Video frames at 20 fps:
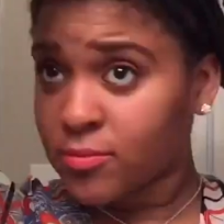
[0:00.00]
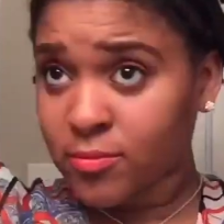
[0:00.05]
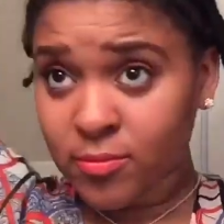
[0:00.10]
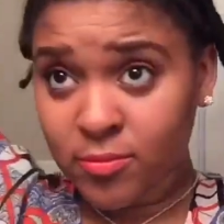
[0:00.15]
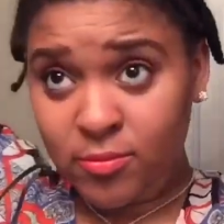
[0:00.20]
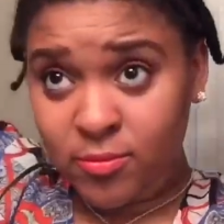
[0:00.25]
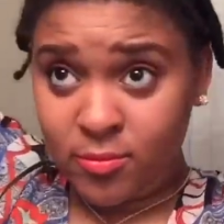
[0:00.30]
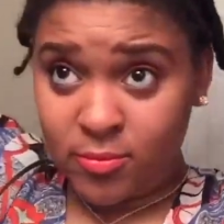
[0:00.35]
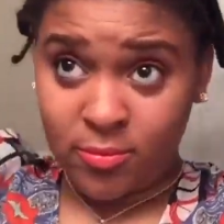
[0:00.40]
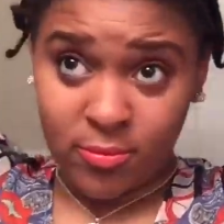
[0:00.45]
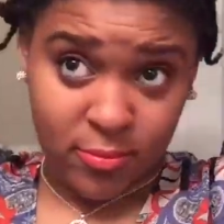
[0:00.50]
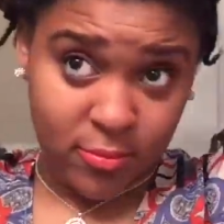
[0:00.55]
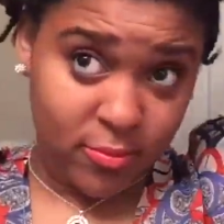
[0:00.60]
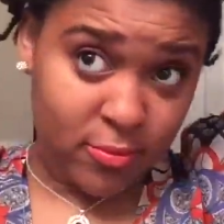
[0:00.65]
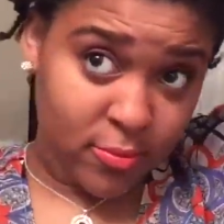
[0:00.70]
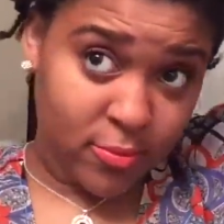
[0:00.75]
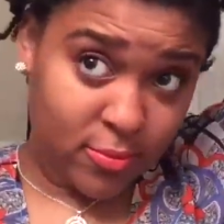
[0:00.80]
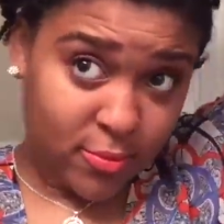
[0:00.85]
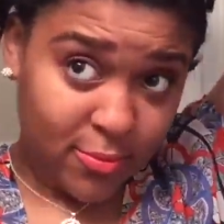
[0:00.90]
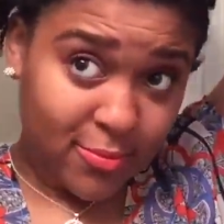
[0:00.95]
because
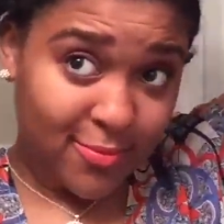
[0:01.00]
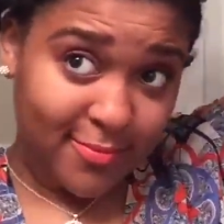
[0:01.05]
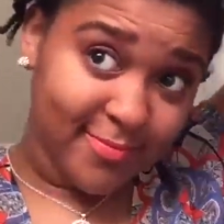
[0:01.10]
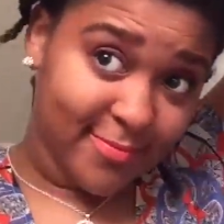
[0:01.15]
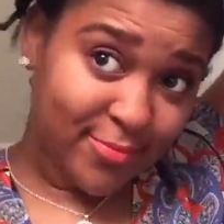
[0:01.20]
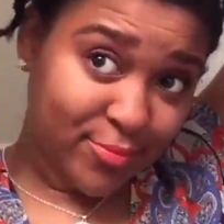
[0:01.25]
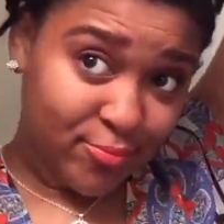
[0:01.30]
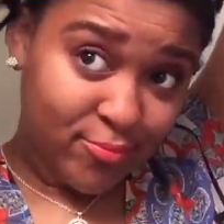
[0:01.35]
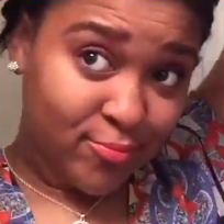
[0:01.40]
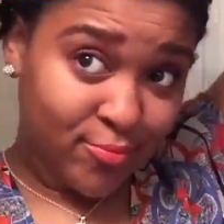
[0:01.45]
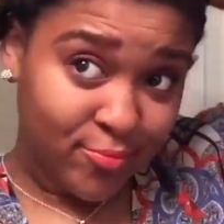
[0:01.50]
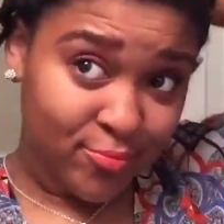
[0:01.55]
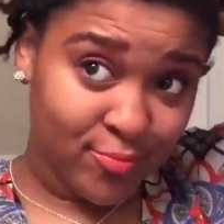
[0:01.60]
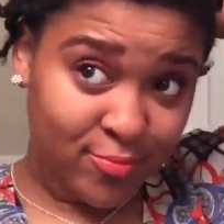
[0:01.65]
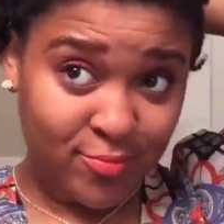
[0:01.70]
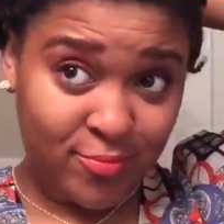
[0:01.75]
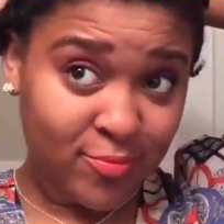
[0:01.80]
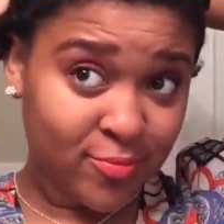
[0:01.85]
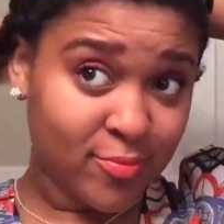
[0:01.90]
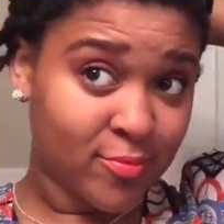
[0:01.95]
that's when it
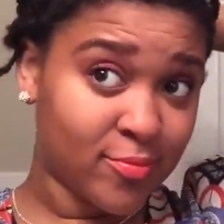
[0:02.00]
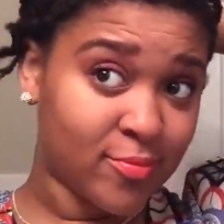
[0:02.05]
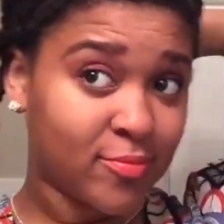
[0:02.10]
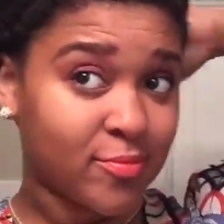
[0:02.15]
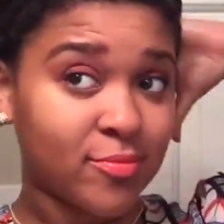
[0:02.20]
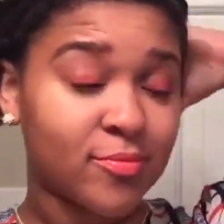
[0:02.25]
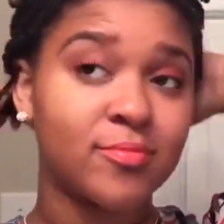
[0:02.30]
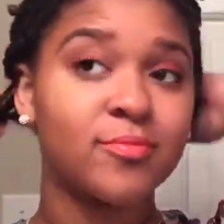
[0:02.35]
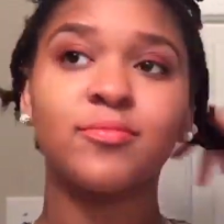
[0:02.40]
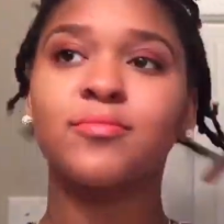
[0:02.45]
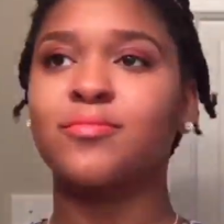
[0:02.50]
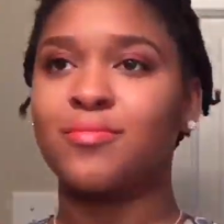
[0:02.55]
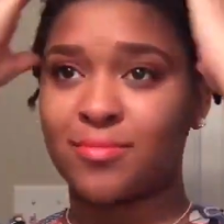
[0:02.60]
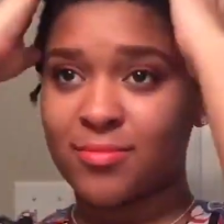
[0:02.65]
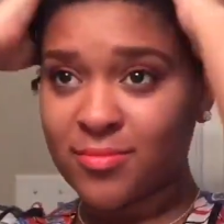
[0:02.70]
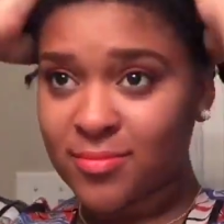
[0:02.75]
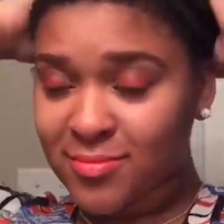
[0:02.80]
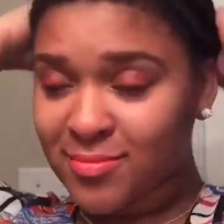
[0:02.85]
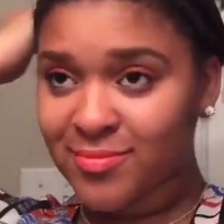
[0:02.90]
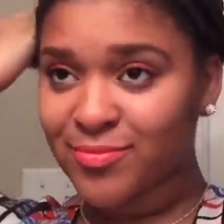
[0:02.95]
need the
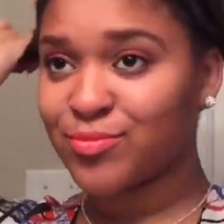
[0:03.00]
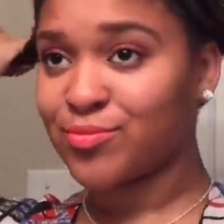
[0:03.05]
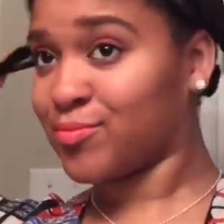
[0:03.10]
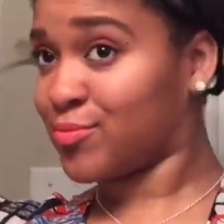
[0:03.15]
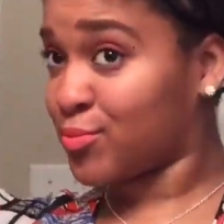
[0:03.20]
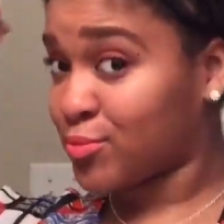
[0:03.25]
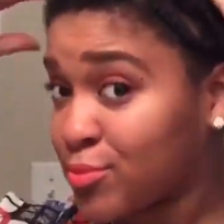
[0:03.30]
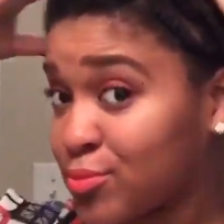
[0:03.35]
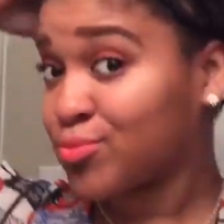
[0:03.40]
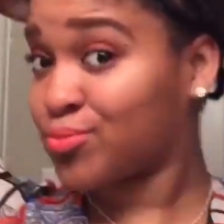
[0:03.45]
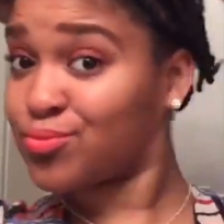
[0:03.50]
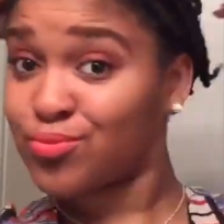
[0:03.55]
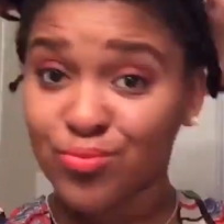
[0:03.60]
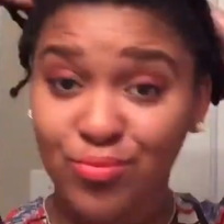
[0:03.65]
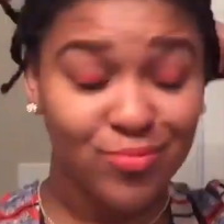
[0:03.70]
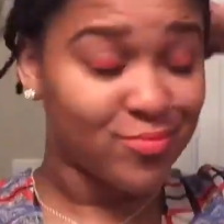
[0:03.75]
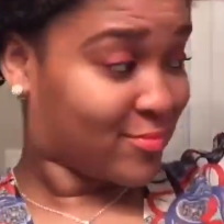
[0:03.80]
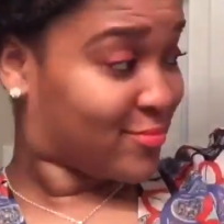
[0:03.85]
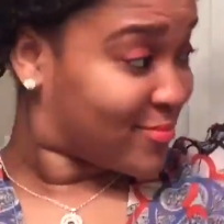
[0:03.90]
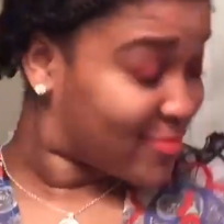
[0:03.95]
most at.
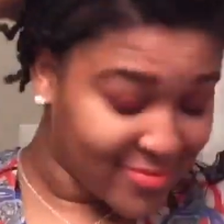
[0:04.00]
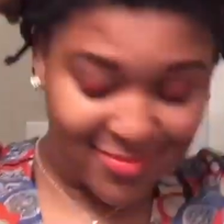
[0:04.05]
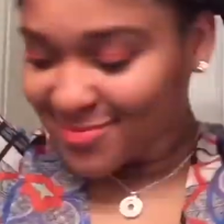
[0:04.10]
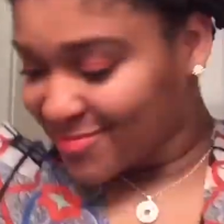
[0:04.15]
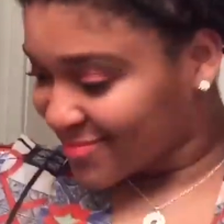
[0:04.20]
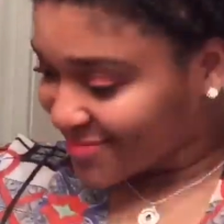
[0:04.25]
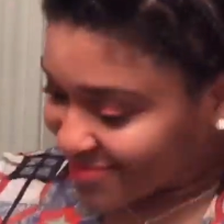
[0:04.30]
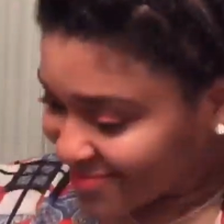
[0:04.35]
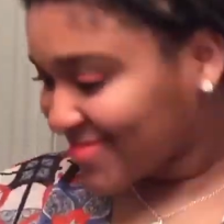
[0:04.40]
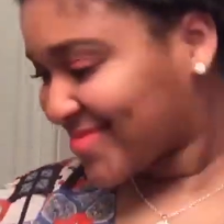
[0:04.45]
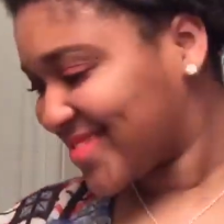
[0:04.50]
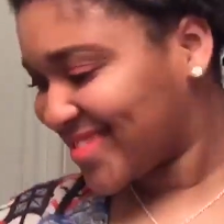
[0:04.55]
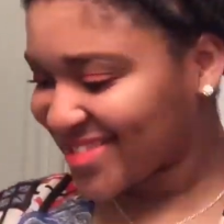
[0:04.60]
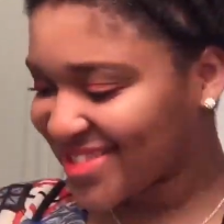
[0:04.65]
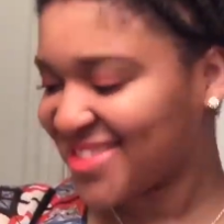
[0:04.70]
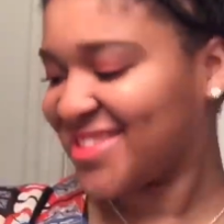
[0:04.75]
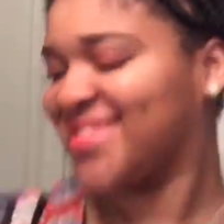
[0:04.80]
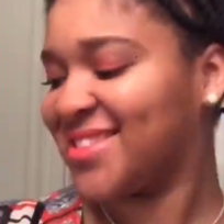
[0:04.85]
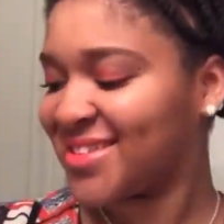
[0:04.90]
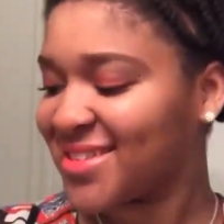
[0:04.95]
And
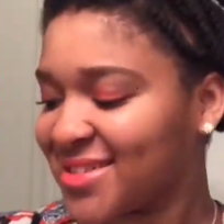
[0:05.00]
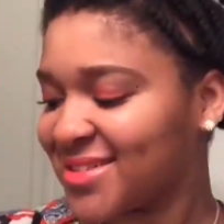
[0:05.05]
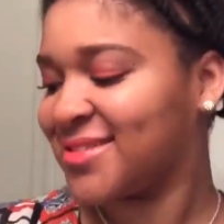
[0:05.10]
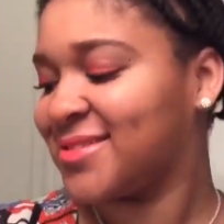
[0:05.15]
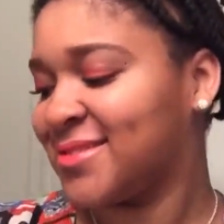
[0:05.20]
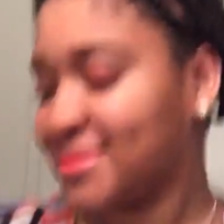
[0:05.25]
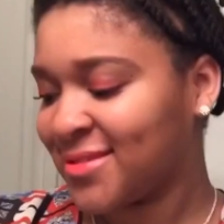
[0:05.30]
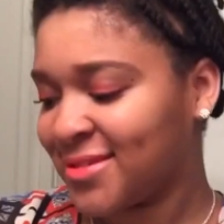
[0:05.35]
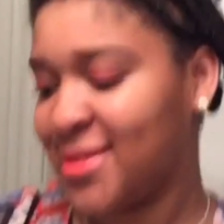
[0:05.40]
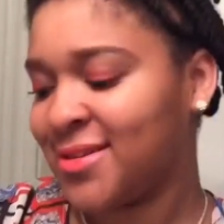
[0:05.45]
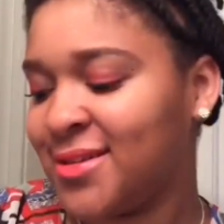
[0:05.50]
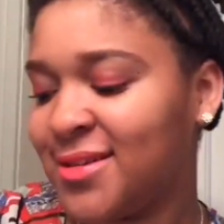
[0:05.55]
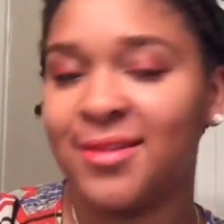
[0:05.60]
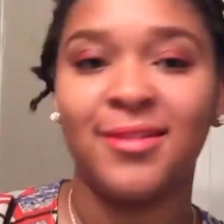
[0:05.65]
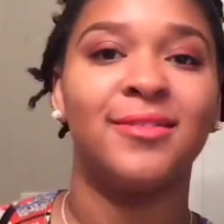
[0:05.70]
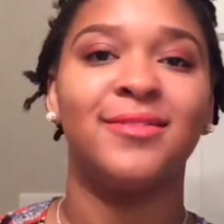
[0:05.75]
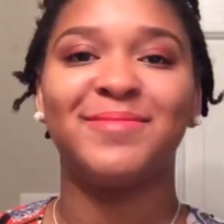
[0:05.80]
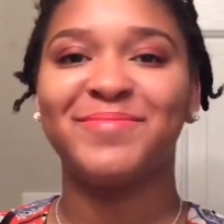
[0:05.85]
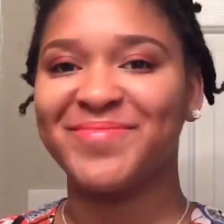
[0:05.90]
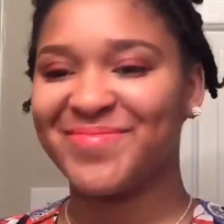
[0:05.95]
don't mind me, I was
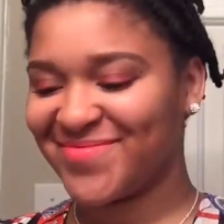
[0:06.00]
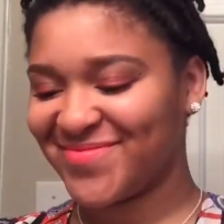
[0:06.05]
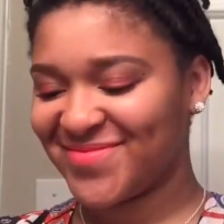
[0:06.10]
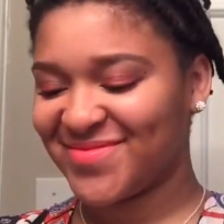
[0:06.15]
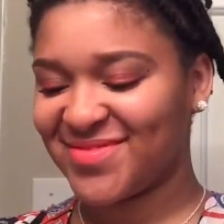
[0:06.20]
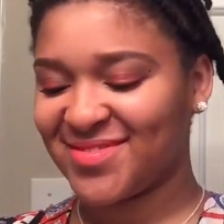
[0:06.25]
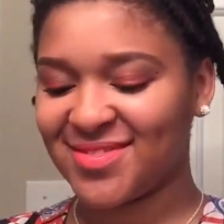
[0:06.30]
dancing.